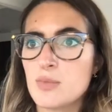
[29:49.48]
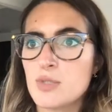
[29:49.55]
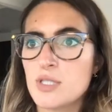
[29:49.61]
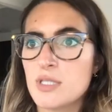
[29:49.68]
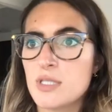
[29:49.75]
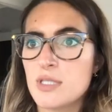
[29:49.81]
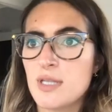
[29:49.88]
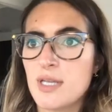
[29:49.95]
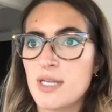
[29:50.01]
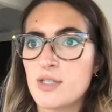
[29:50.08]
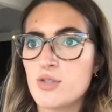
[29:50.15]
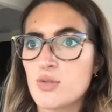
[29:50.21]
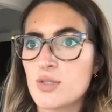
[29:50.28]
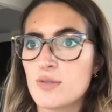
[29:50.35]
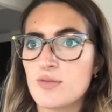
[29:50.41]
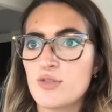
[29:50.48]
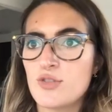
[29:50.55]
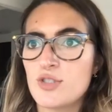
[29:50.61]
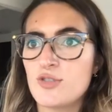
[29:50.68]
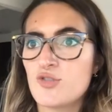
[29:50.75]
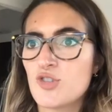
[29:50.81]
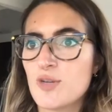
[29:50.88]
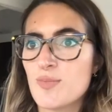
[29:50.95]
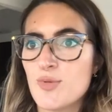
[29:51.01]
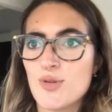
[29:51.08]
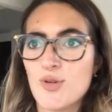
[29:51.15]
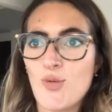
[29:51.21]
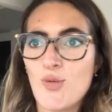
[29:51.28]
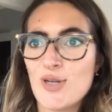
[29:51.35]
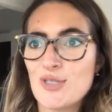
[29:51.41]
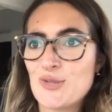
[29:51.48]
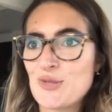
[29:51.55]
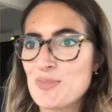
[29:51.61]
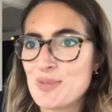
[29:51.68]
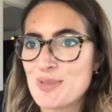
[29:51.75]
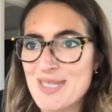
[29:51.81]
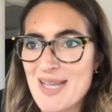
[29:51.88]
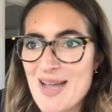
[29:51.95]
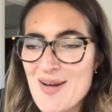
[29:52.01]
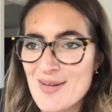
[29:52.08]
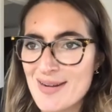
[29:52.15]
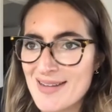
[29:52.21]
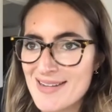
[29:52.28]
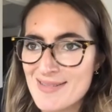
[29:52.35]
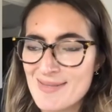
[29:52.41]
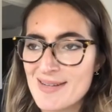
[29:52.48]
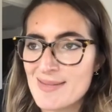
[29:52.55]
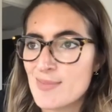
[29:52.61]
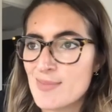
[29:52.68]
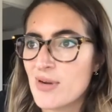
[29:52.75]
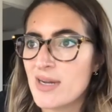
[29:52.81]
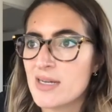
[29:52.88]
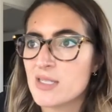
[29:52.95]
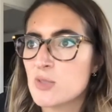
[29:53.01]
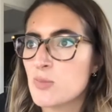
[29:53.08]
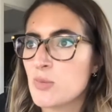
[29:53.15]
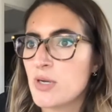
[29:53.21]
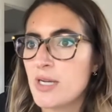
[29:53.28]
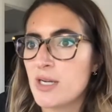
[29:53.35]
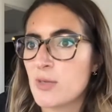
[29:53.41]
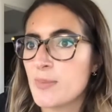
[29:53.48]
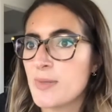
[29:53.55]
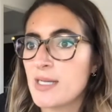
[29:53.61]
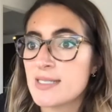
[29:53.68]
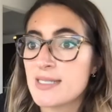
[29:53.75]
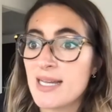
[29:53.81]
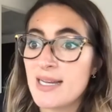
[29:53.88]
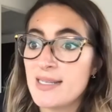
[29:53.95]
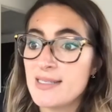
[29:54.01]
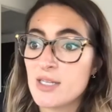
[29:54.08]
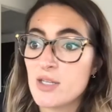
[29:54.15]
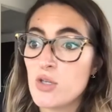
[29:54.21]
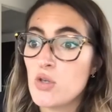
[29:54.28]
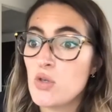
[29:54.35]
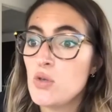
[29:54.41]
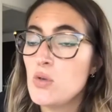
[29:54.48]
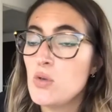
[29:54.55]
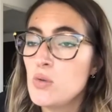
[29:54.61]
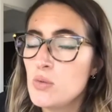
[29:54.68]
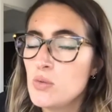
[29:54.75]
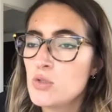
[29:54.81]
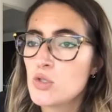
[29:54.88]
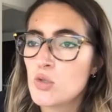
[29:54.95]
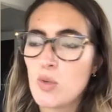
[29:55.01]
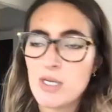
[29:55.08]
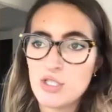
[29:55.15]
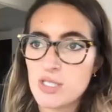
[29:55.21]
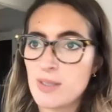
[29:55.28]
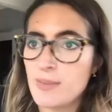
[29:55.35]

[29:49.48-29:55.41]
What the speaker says: just to like sort of quadruple down on Miranda's point here, because that is a huge question.